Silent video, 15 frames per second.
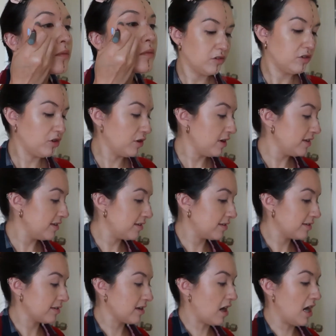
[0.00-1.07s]
So I guess
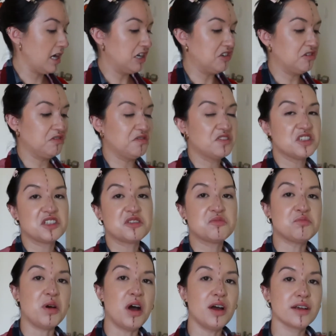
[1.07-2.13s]
it's kind of
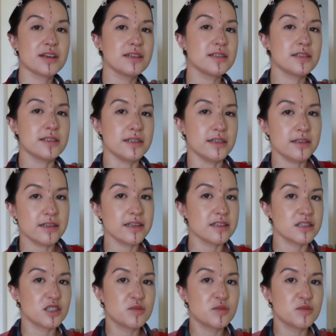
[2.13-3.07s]
spot concealing and